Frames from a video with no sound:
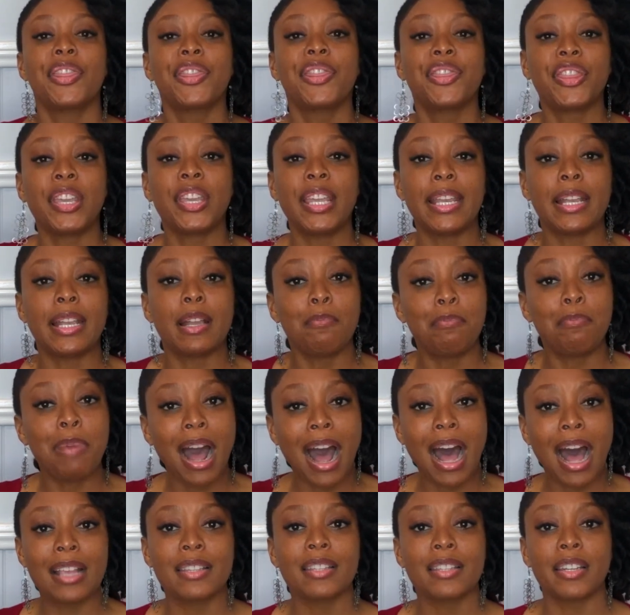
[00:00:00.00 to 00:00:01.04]
Think
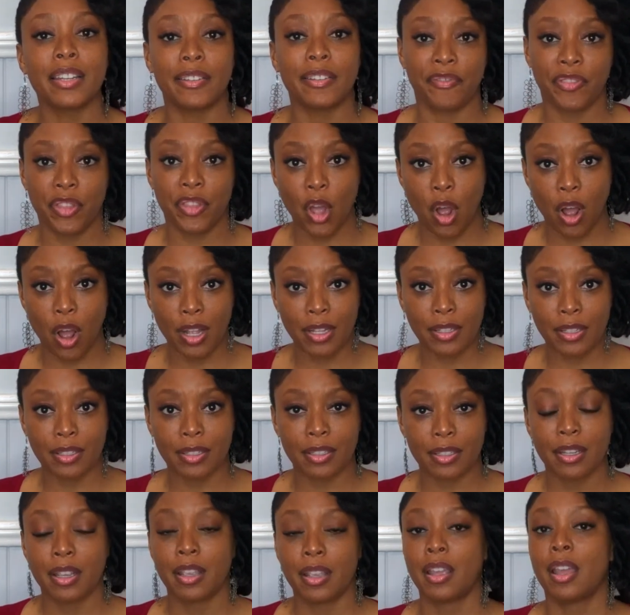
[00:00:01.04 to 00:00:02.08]
positive thoughts.